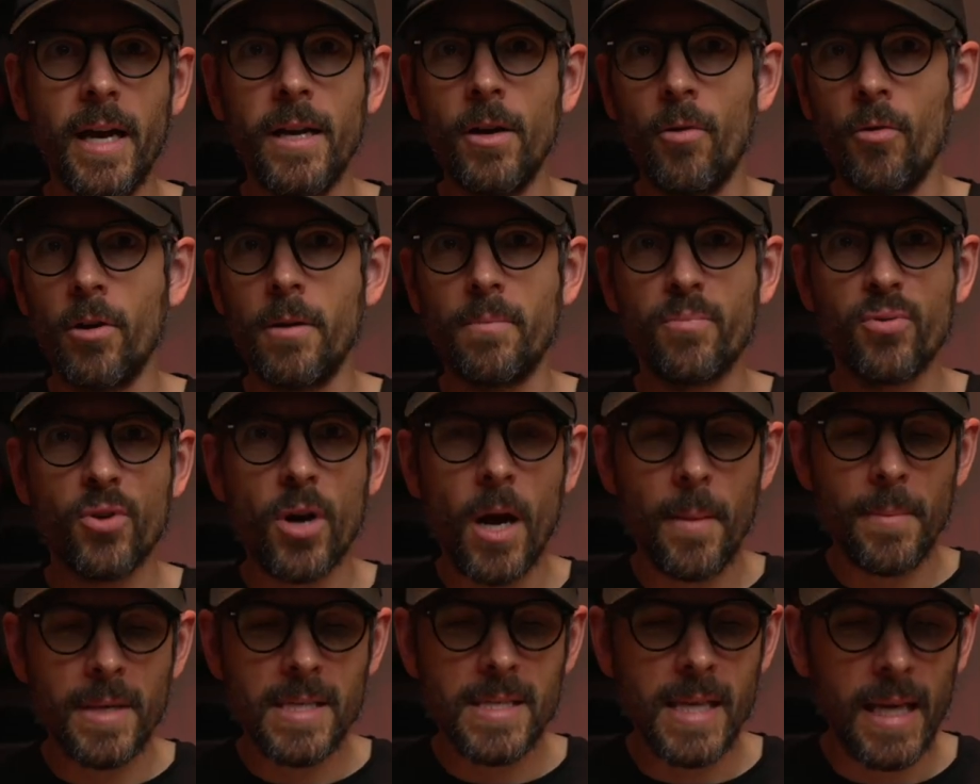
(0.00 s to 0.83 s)
I don't want to
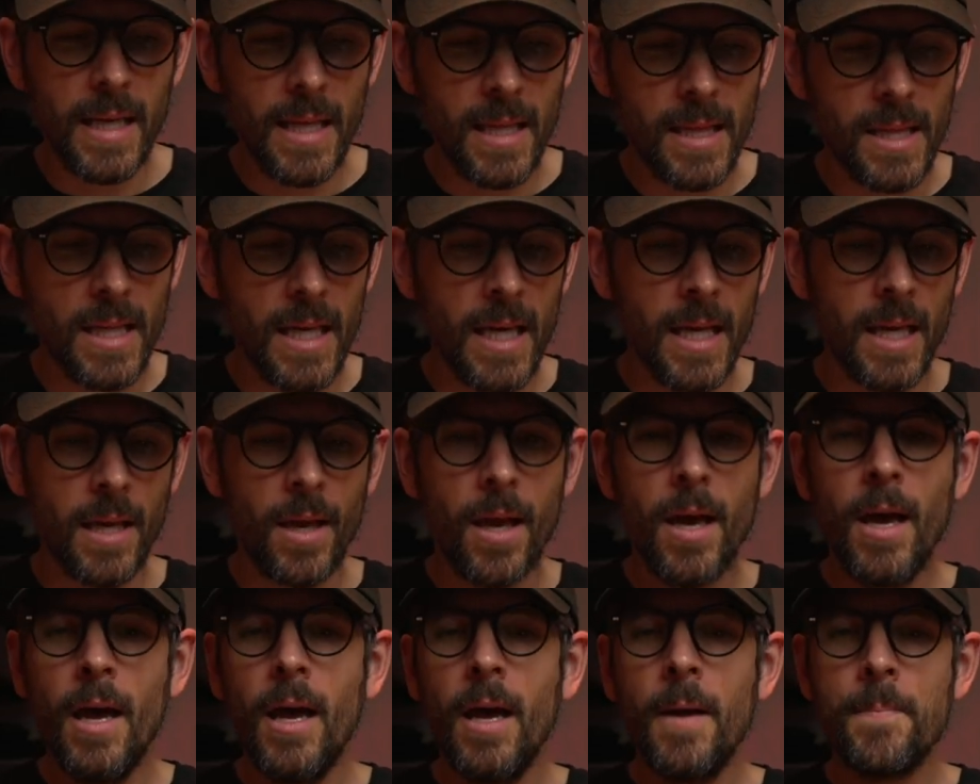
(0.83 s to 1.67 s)
promise
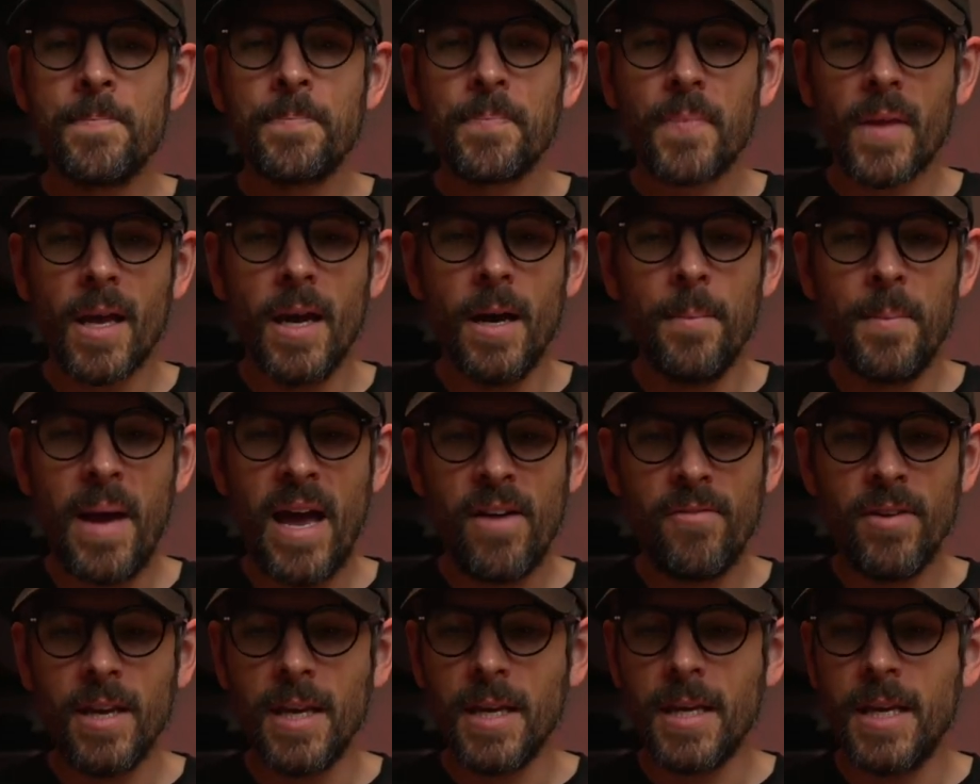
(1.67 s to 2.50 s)
anything. Um,
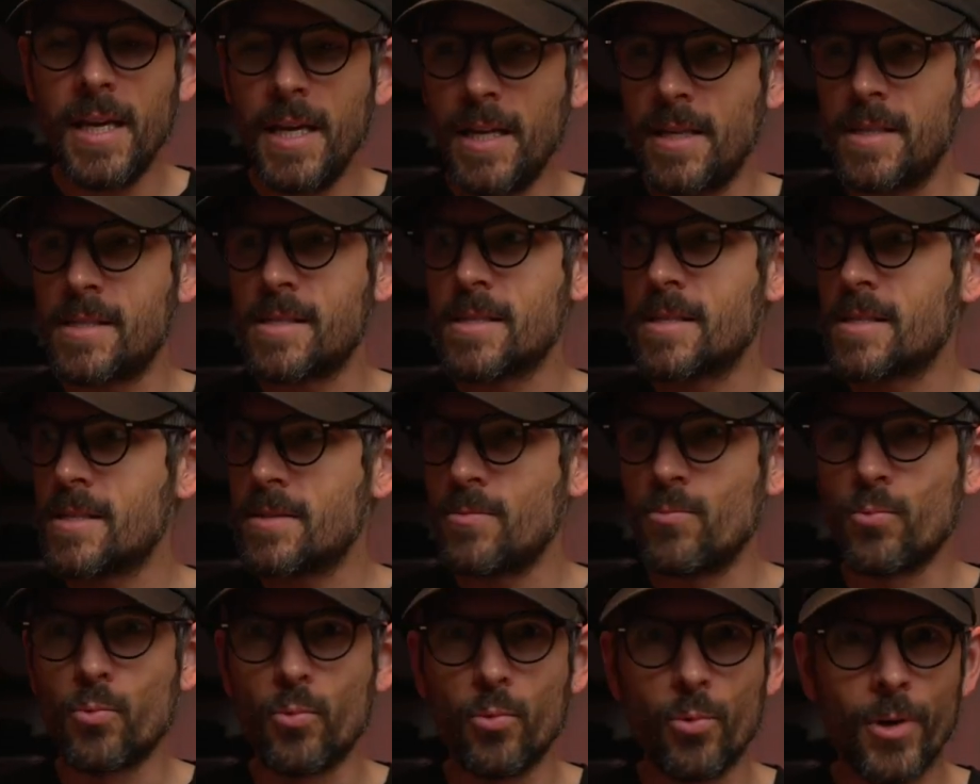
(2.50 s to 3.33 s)
having a kid
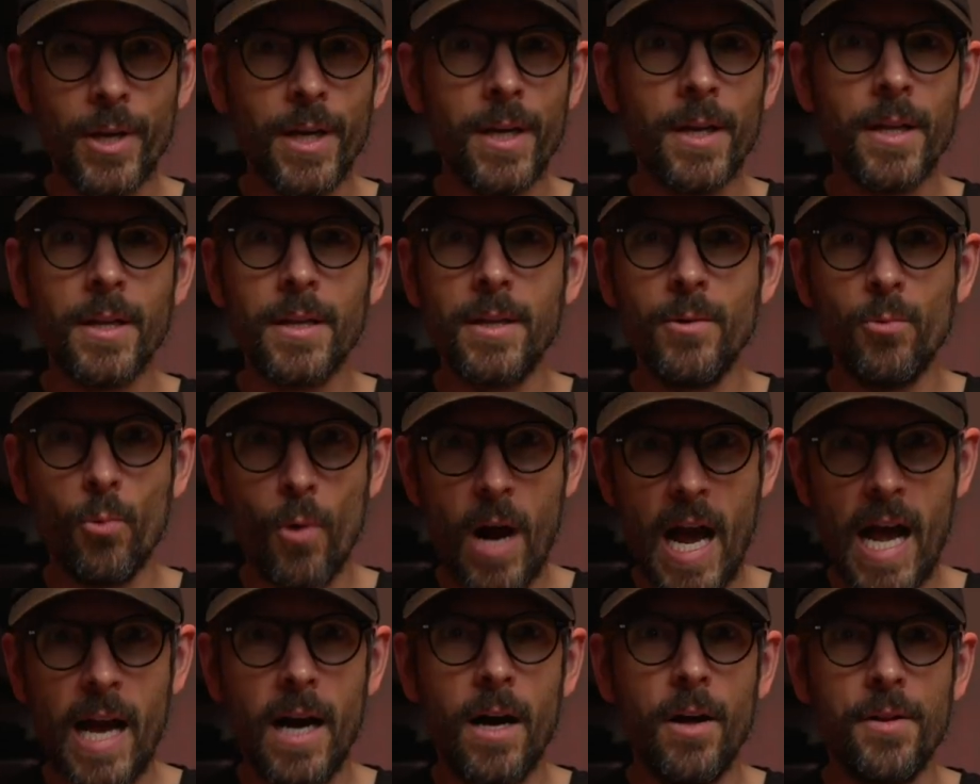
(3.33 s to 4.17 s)
is really
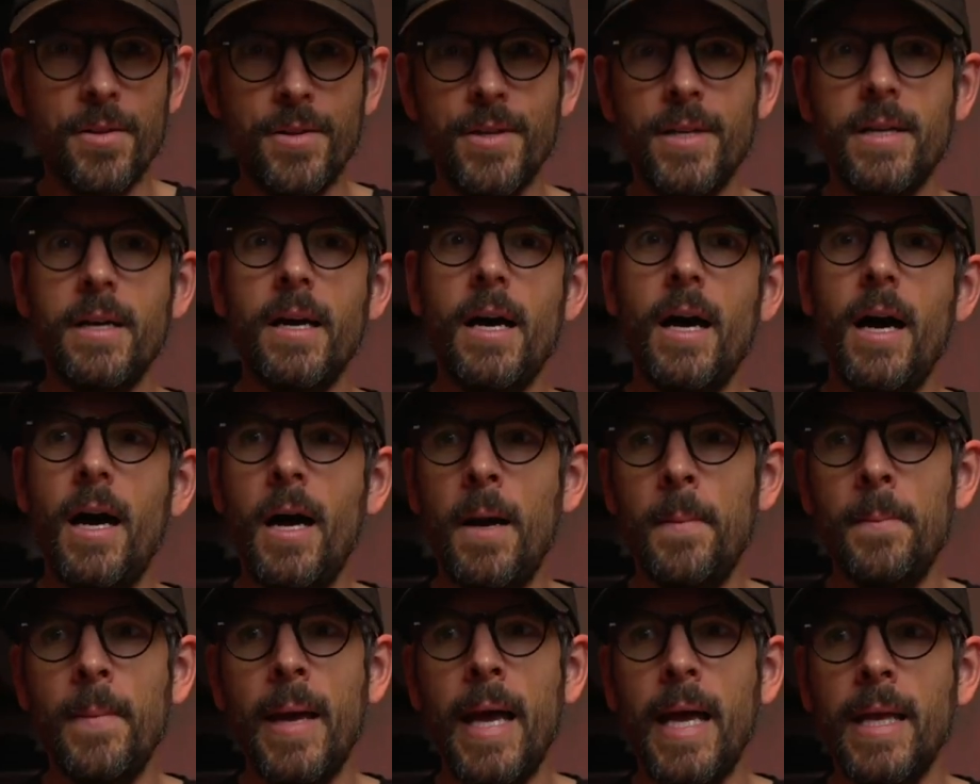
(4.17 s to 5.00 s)
wild
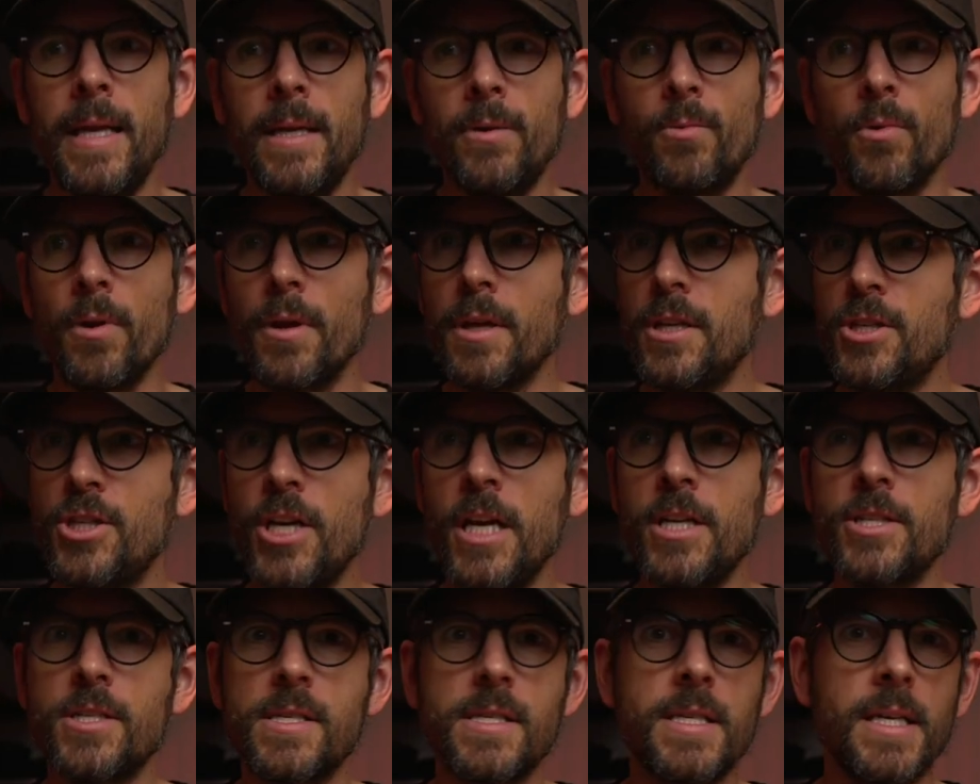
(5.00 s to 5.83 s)
um, and it really
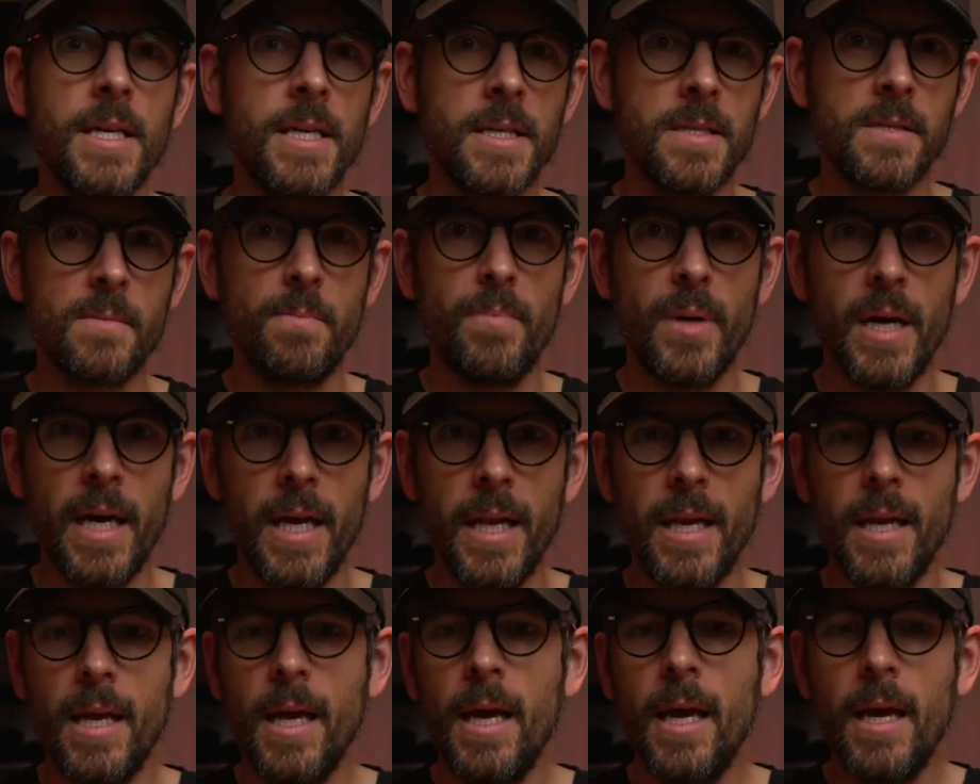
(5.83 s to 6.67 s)
changes things,
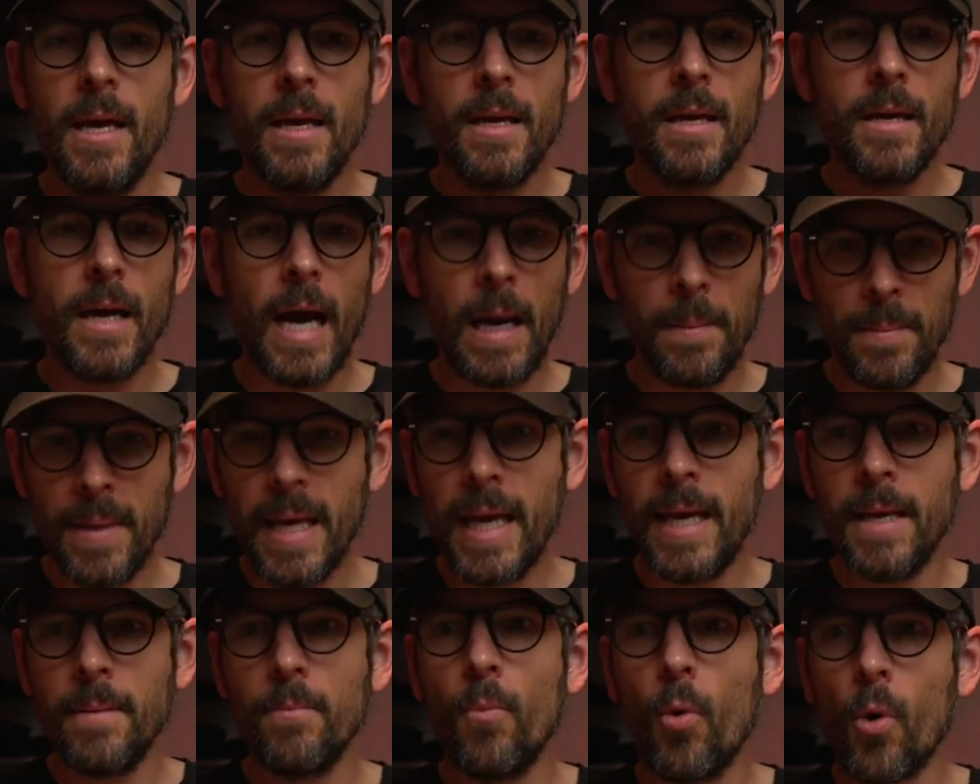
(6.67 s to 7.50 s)
but I'm
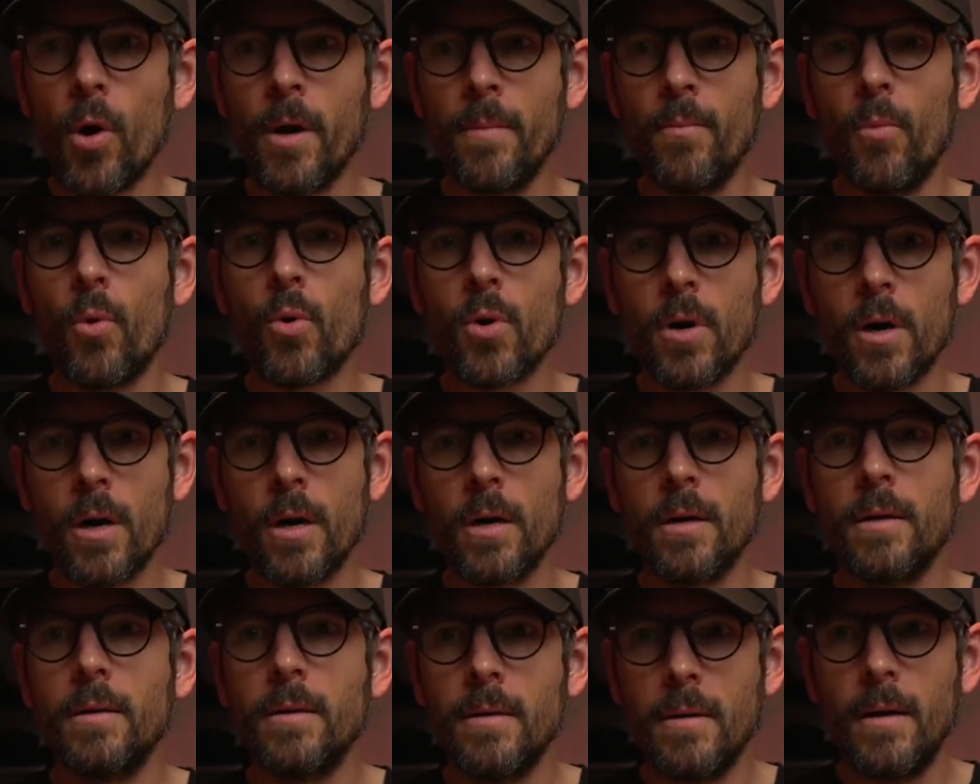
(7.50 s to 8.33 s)
getting more and
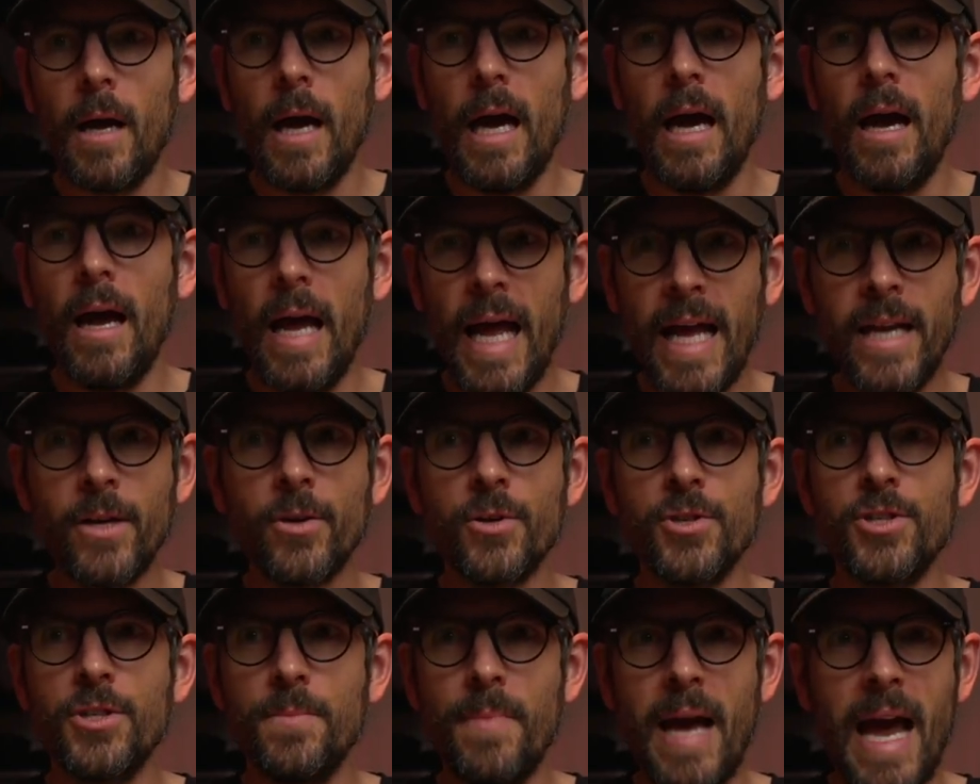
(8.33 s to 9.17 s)
more uh,
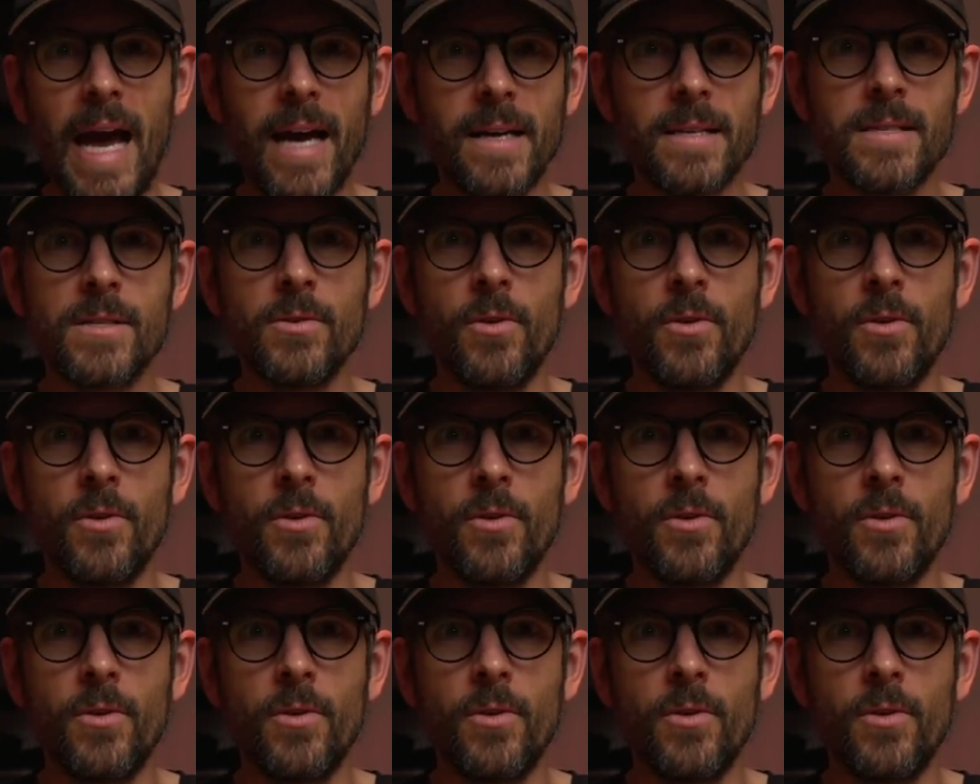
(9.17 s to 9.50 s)
energy back.